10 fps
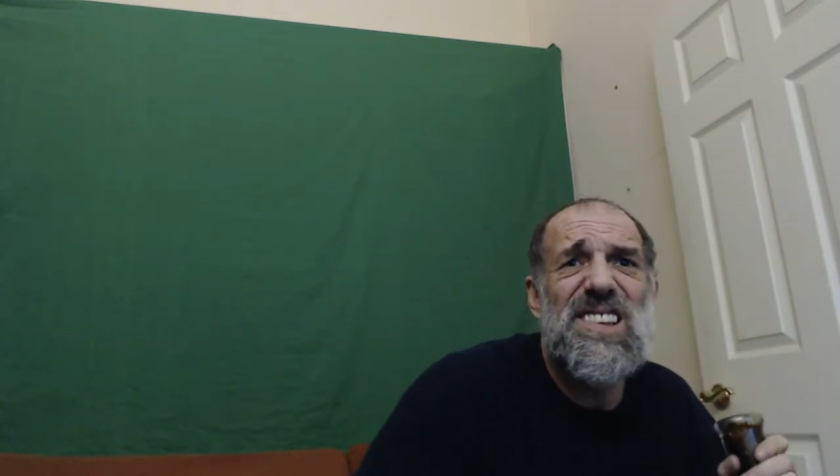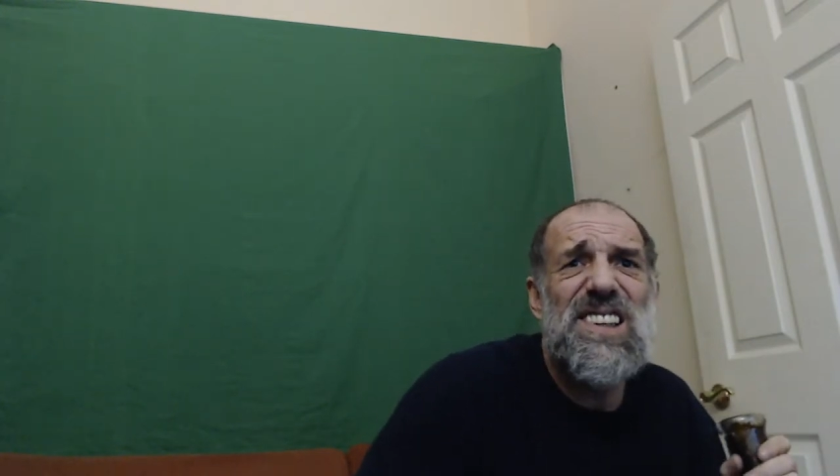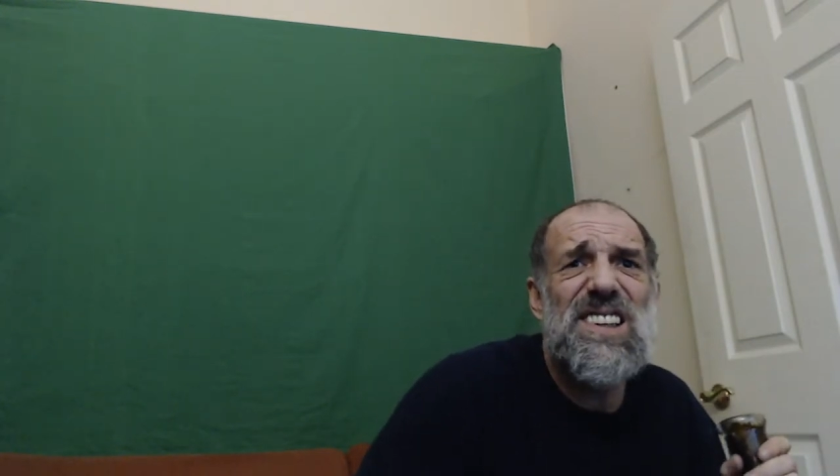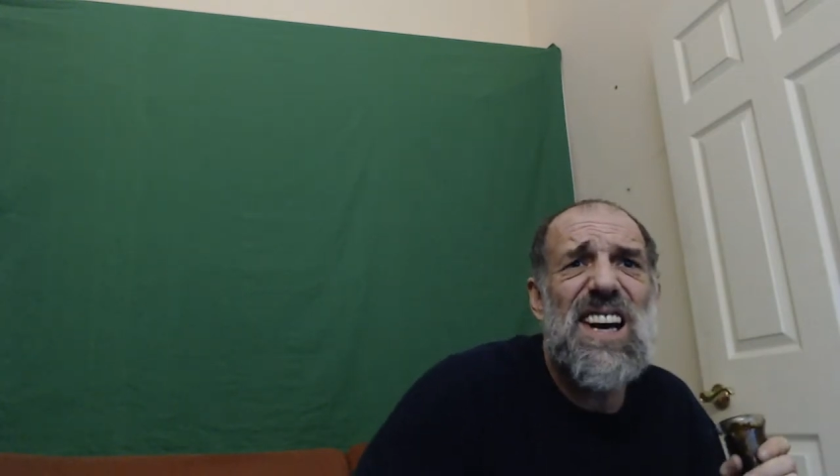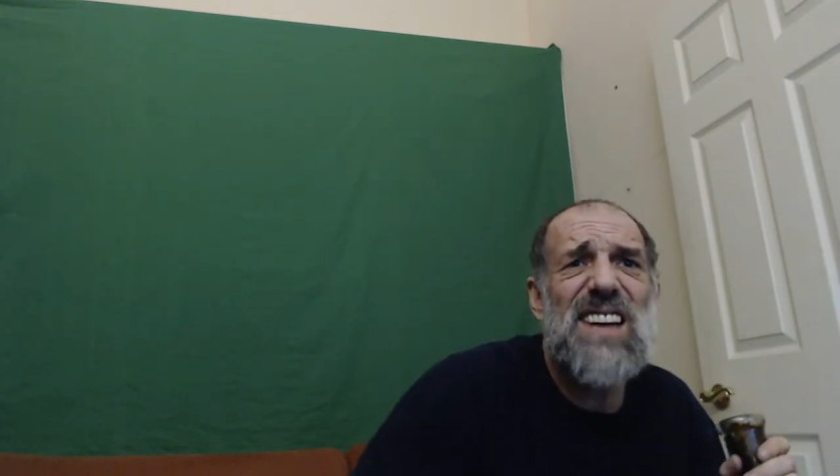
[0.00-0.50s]

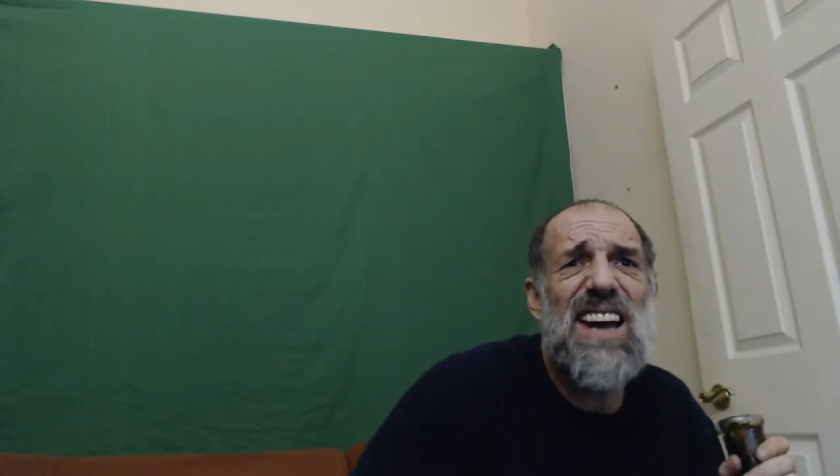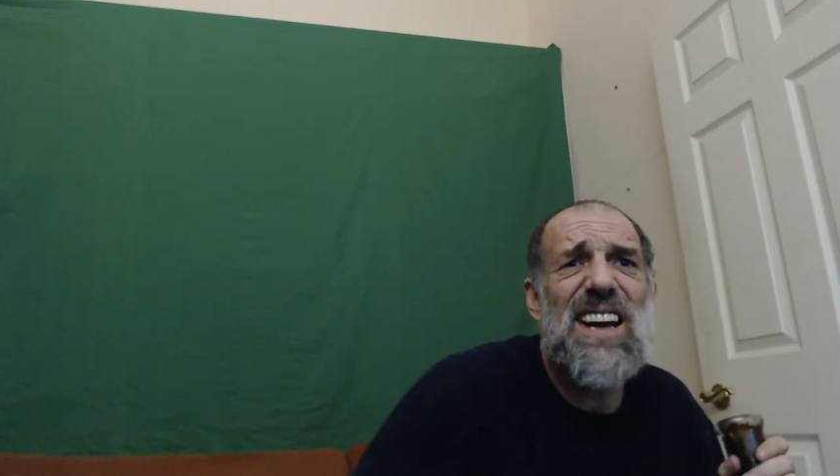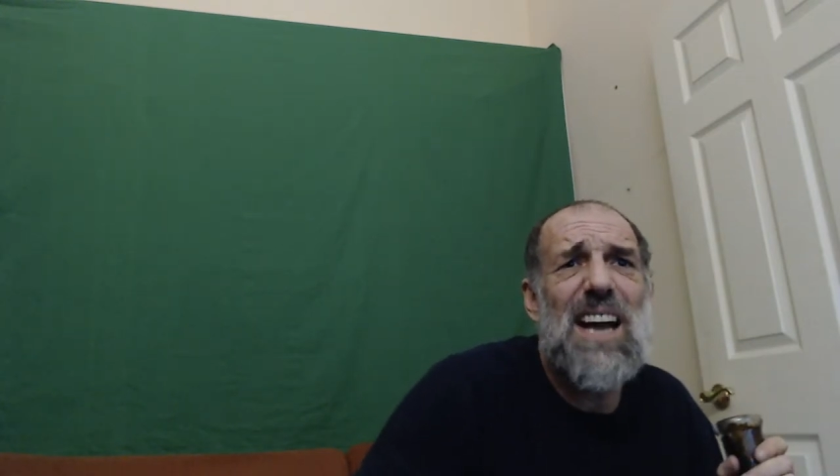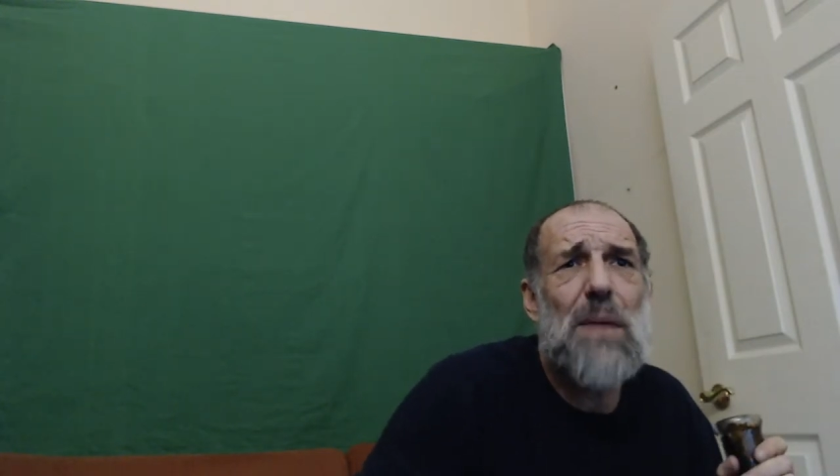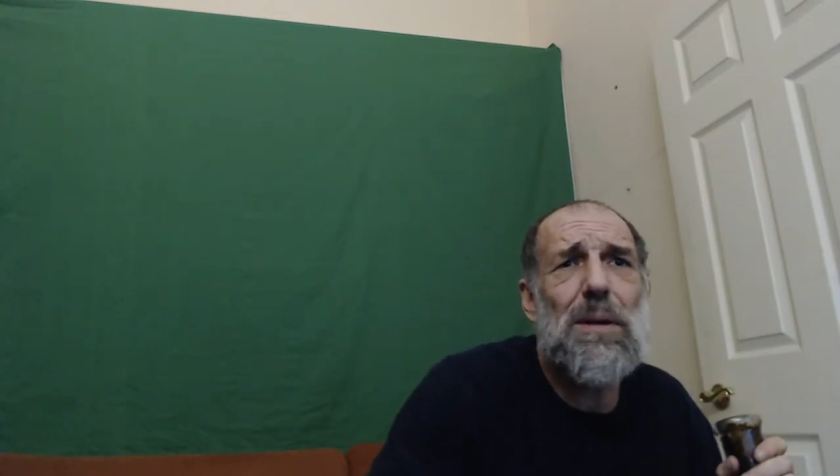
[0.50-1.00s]
You guys, I had
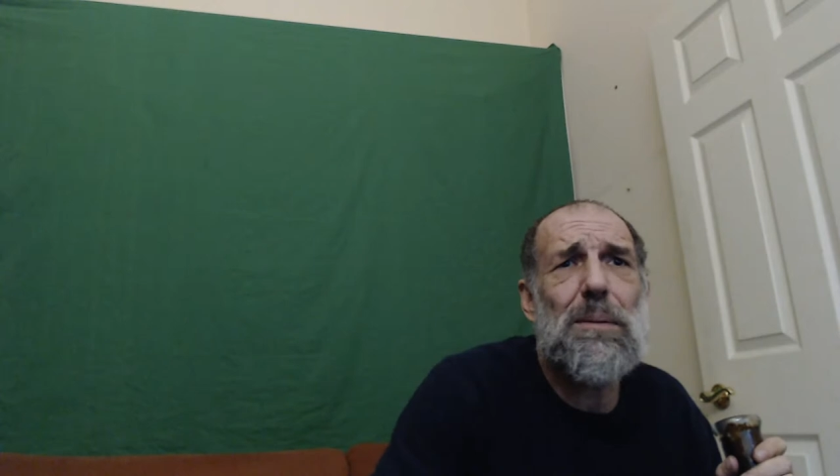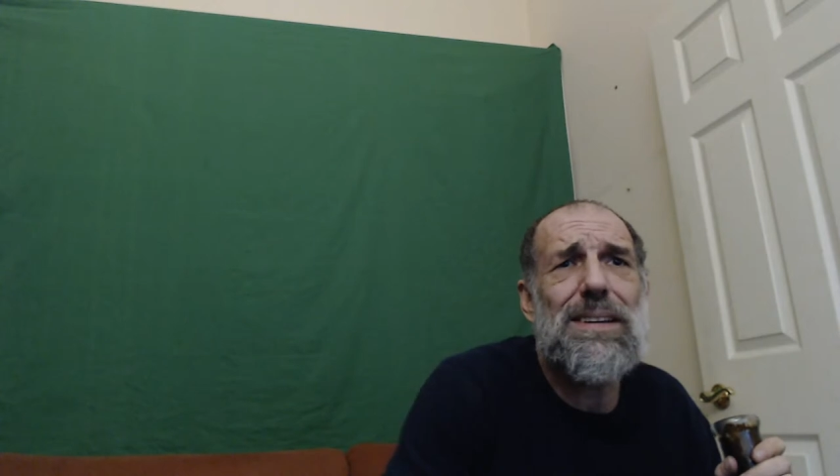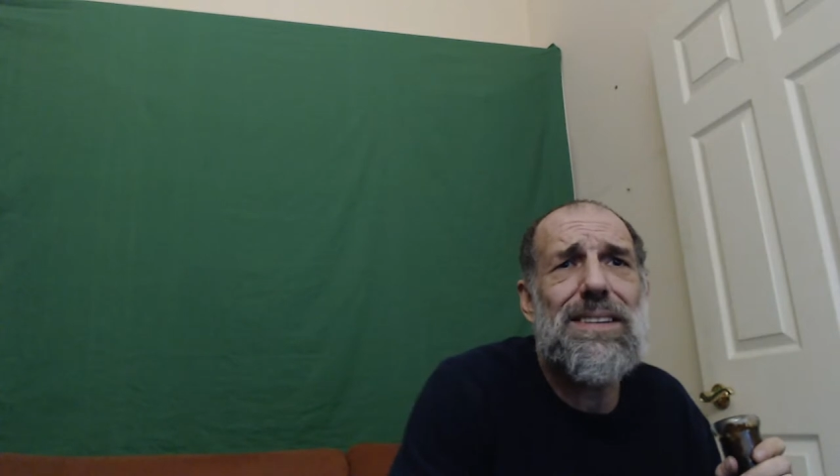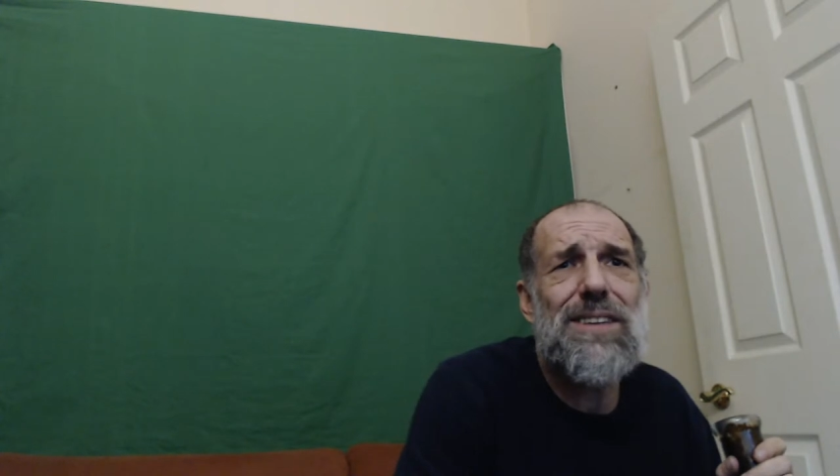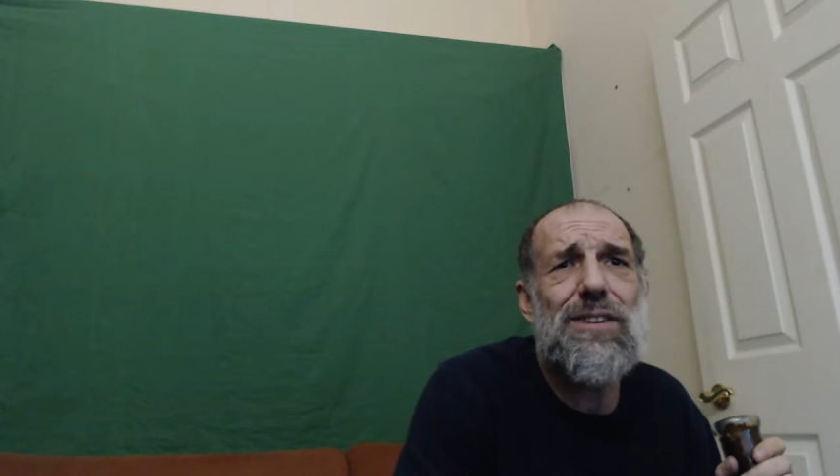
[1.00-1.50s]
an epileptic
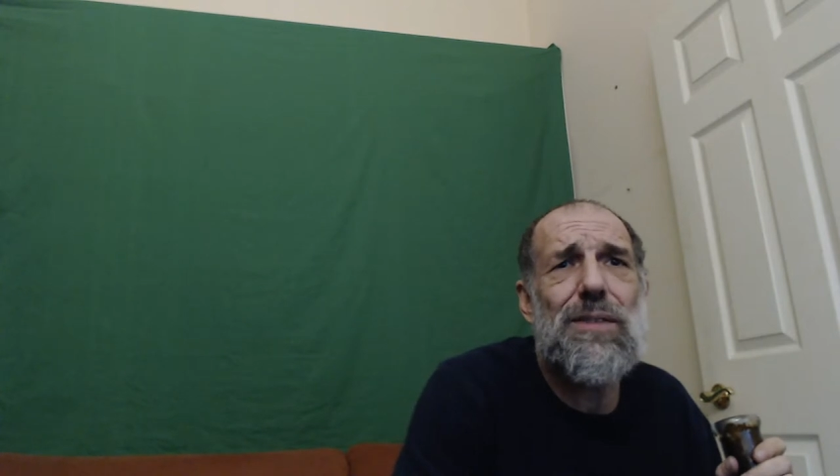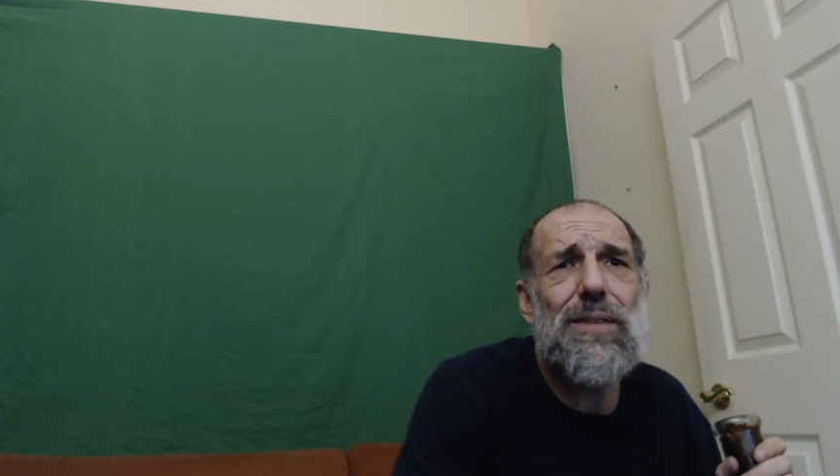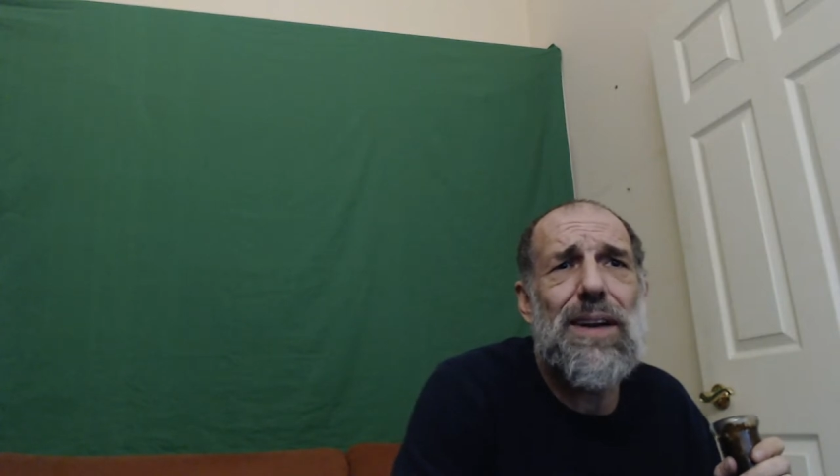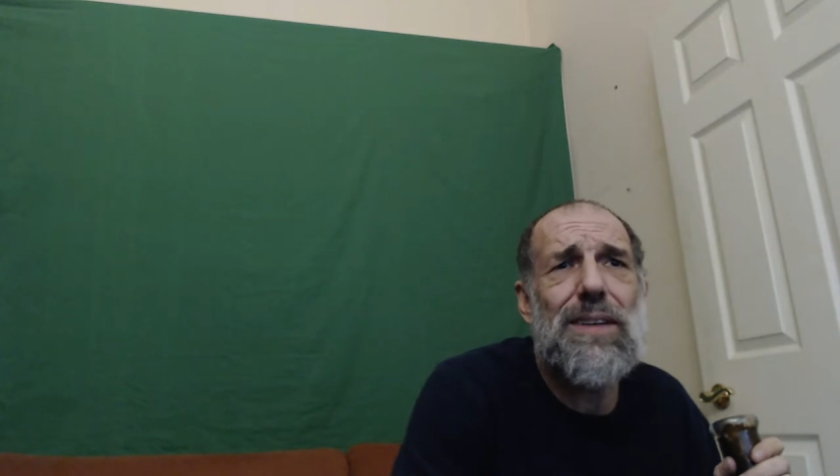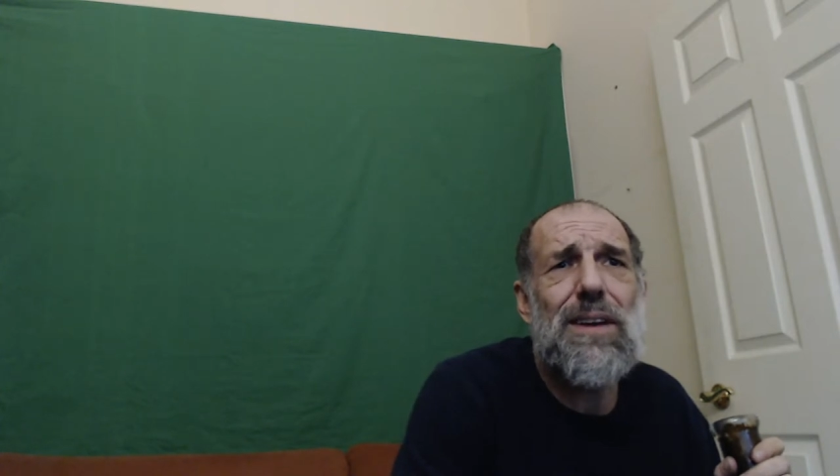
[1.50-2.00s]
seizure a
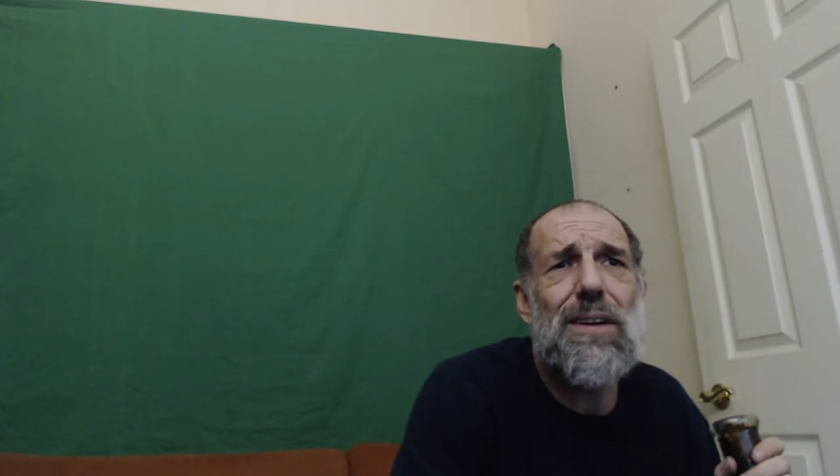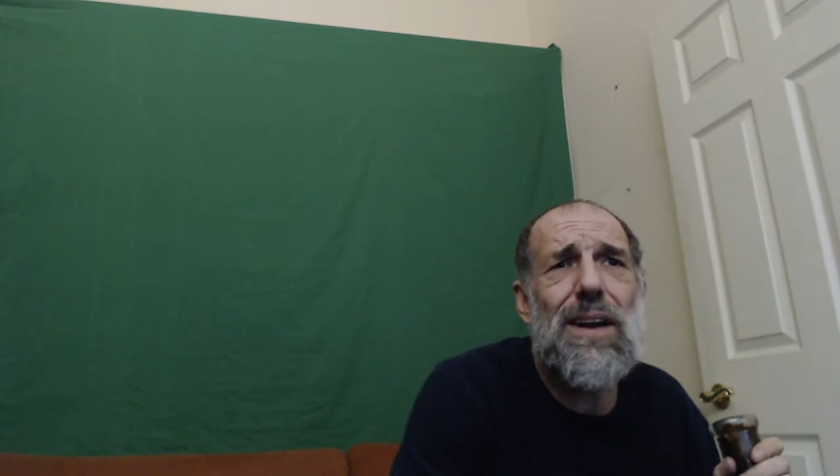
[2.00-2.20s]
few nights ago,